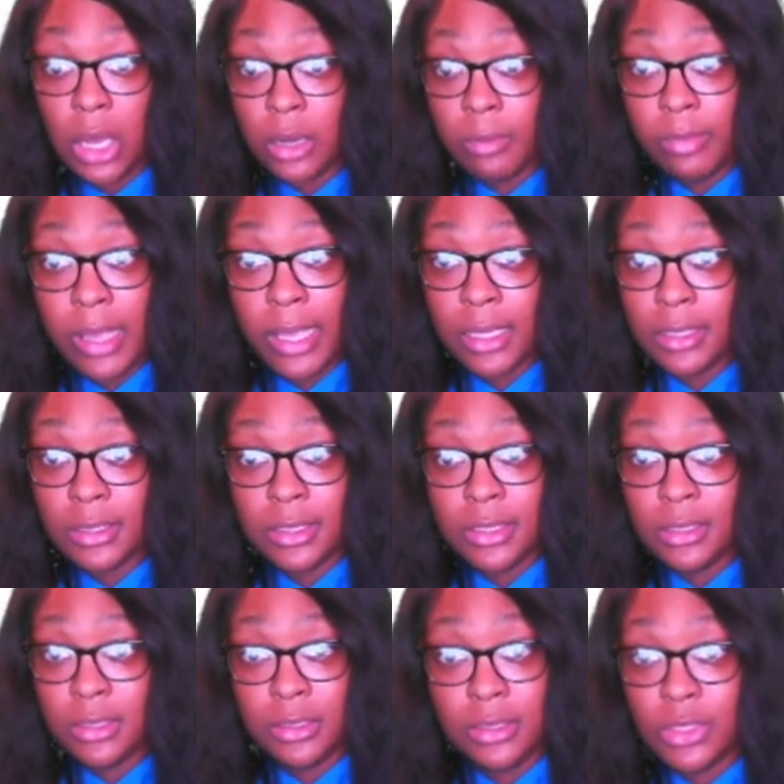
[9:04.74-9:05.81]

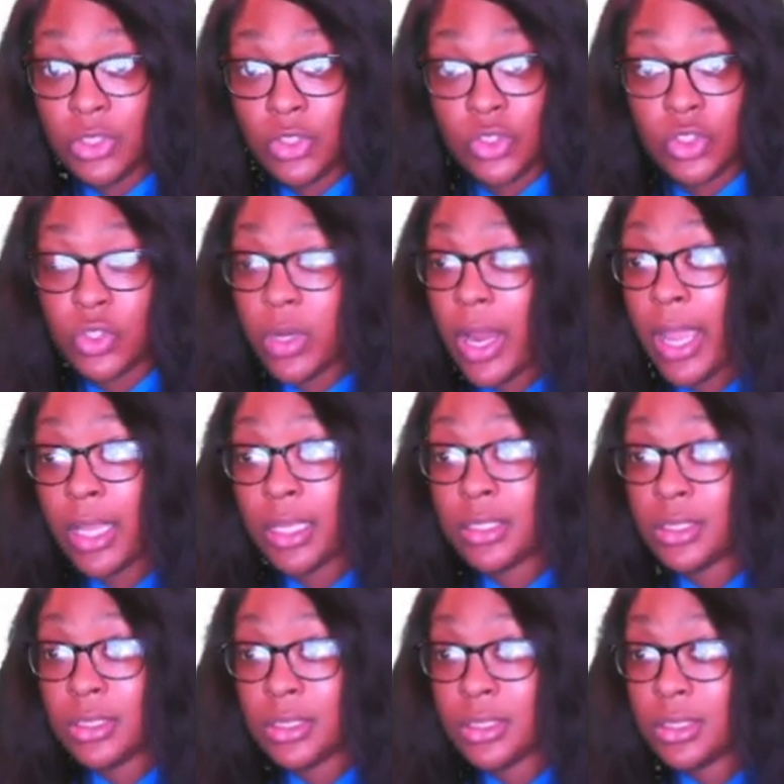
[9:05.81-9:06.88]
automatically
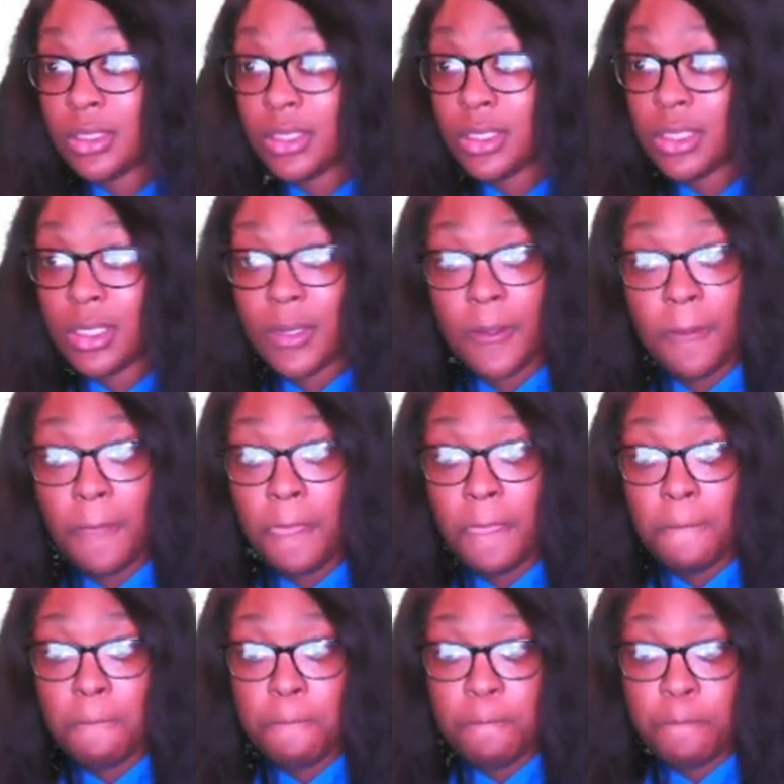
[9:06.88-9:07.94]
tracks
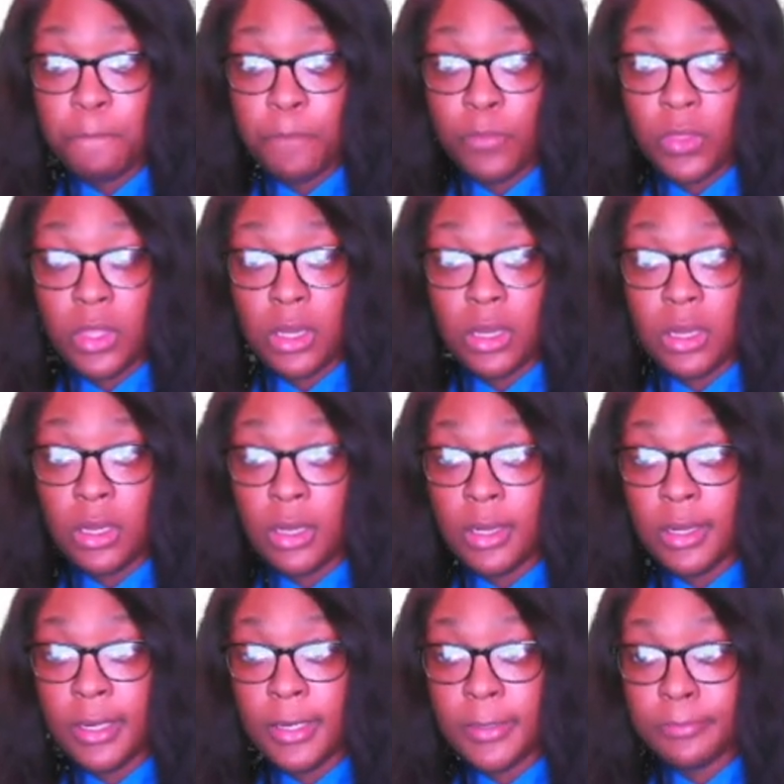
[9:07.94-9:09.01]
the
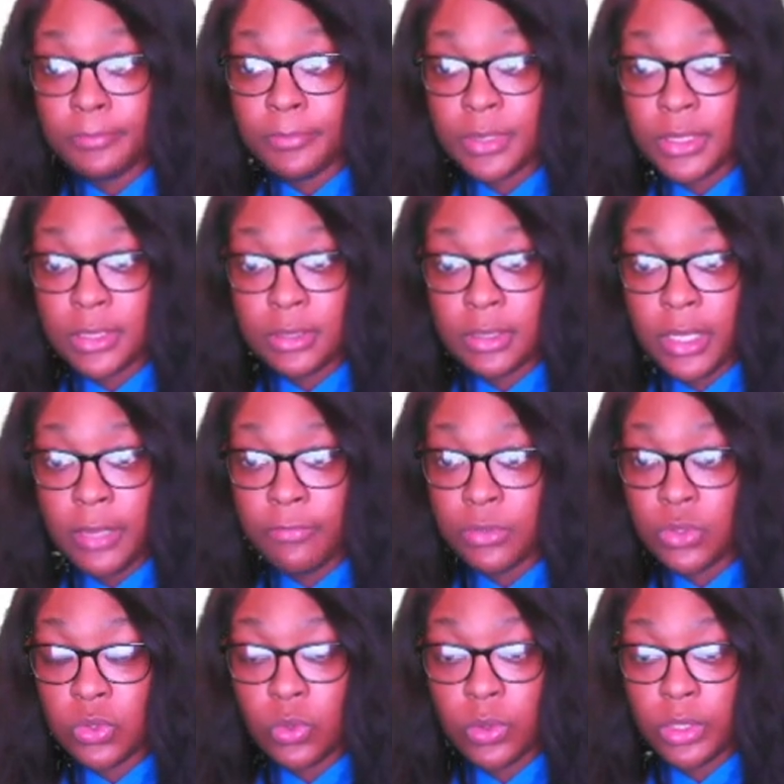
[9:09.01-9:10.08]
um,
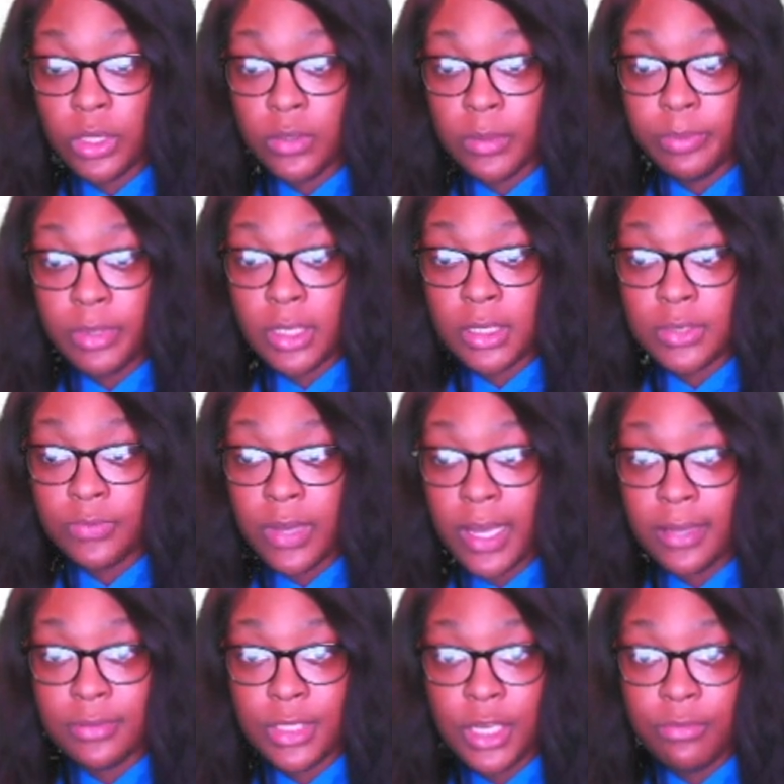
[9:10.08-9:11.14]
inventory of the
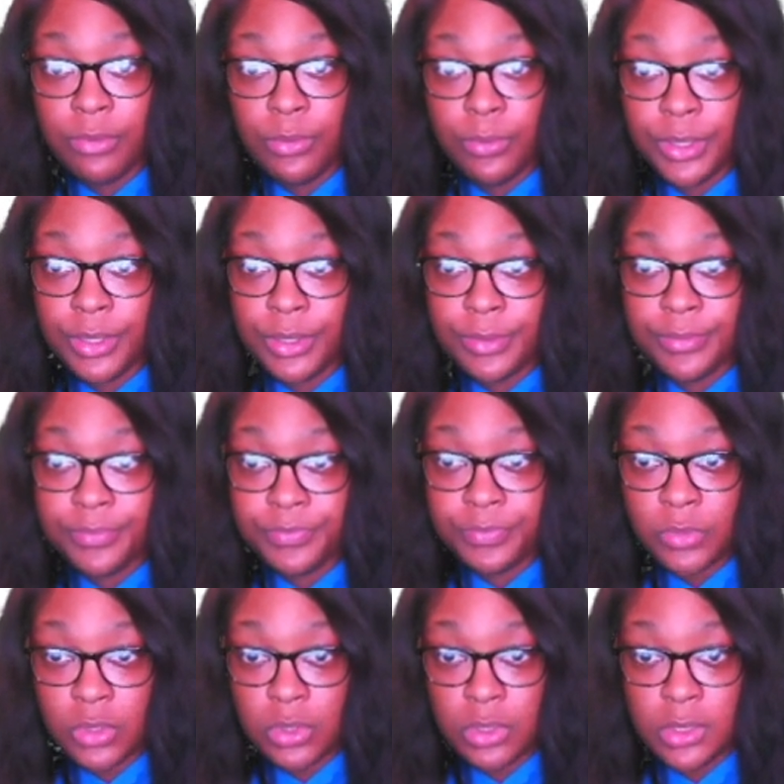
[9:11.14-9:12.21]
PS5s everywhere.
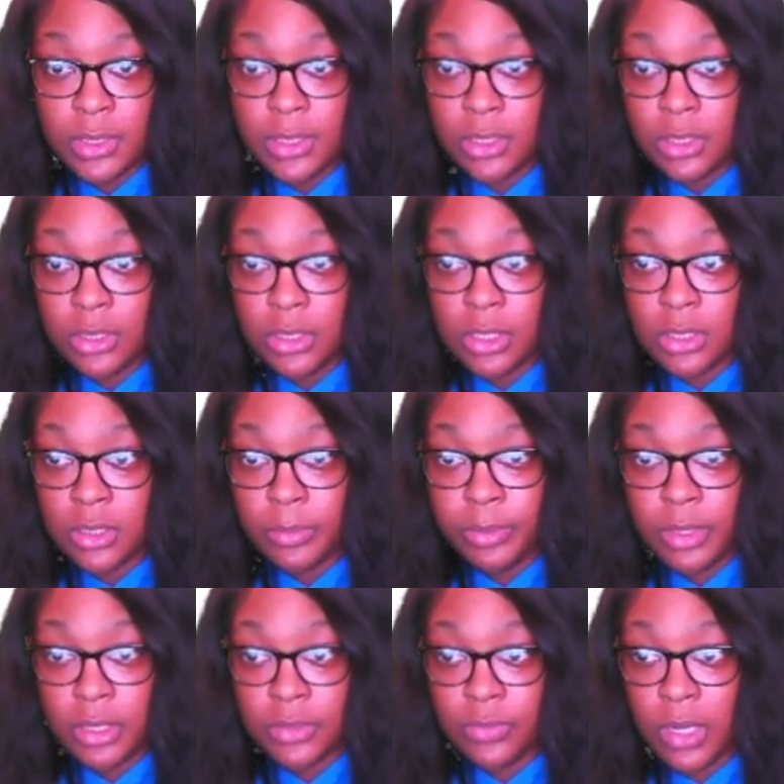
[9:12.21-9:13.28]
You see, this is just the
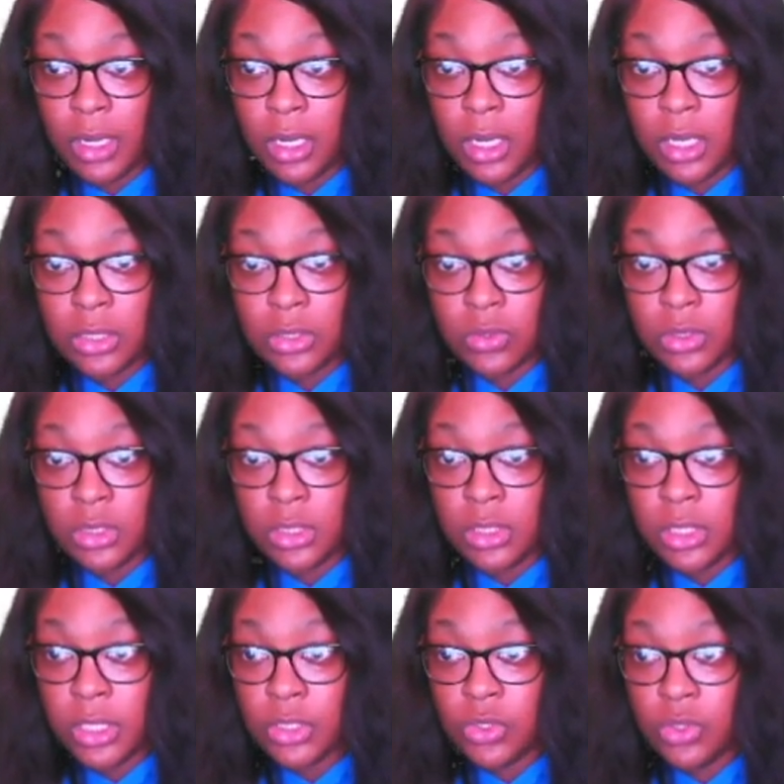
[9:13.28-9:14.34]
PS5 console. It
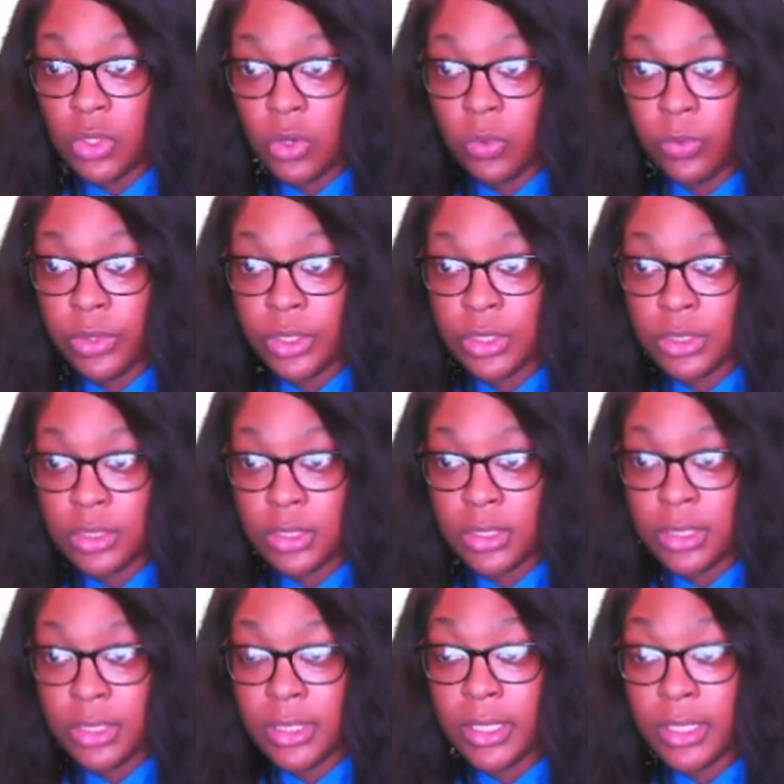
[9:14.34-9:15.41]
lets you know where is
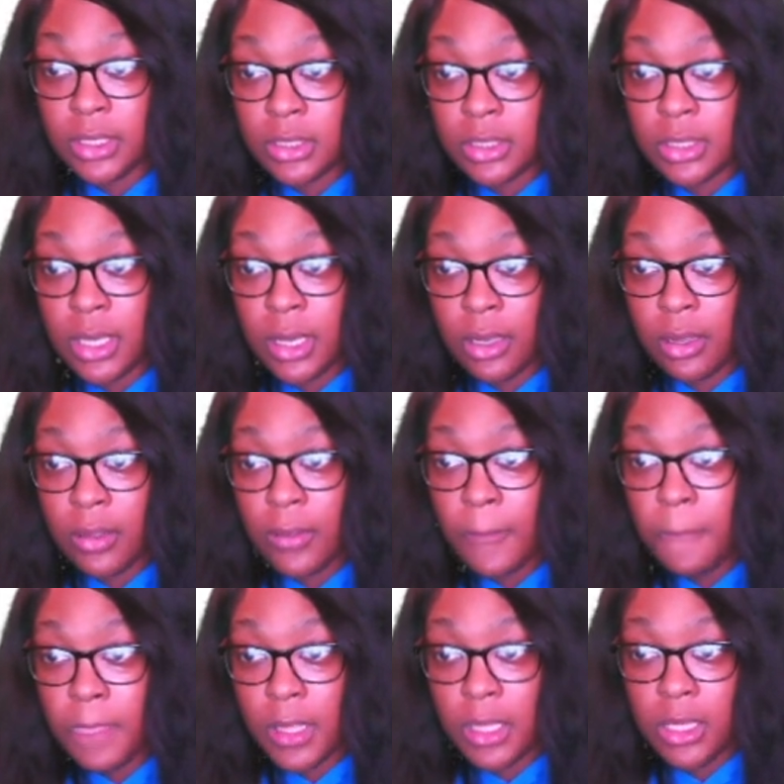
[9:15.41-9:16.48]
it in stock
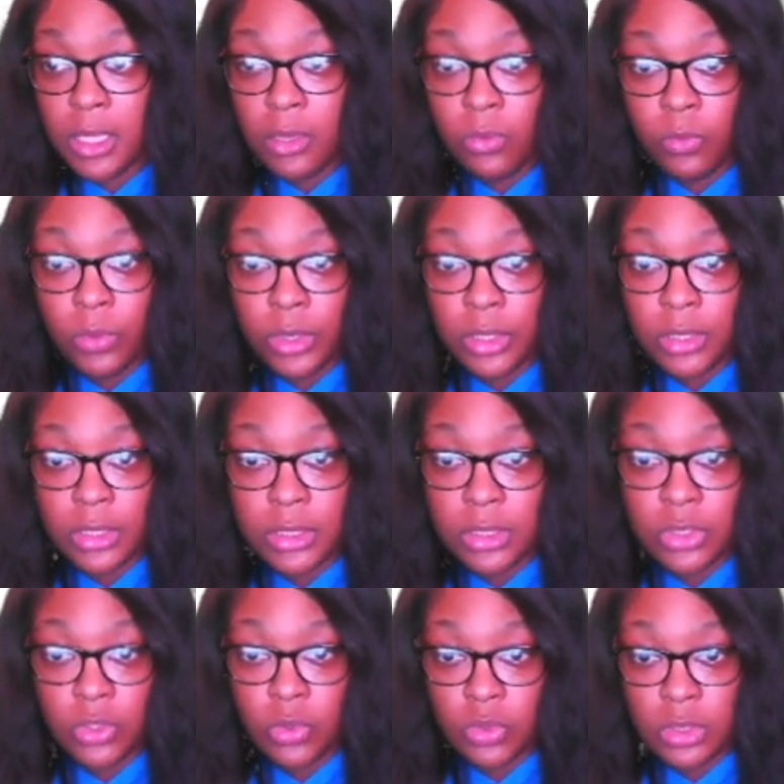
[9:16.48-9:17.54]
and then where
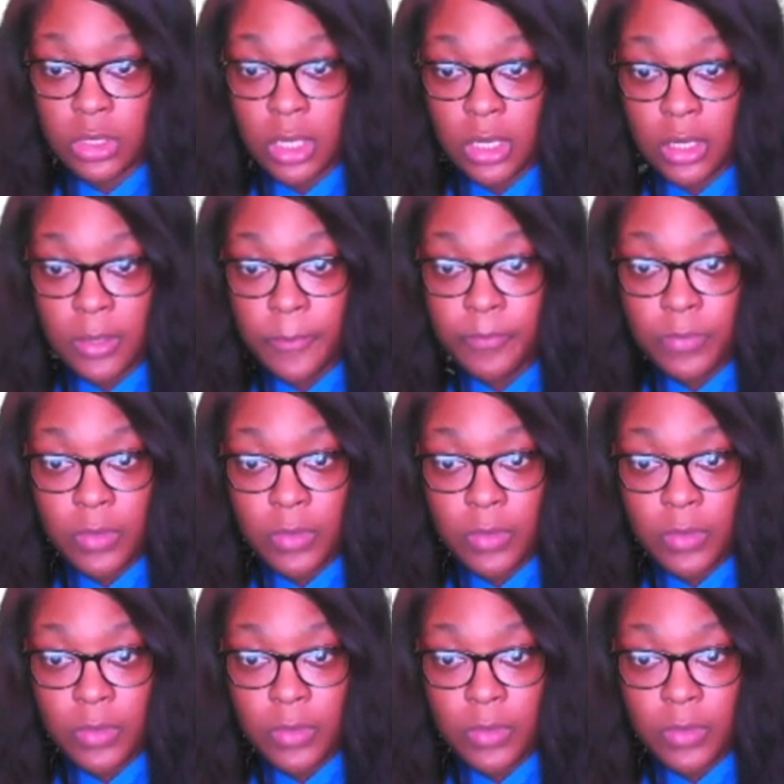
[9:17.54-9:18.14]
it's no stock.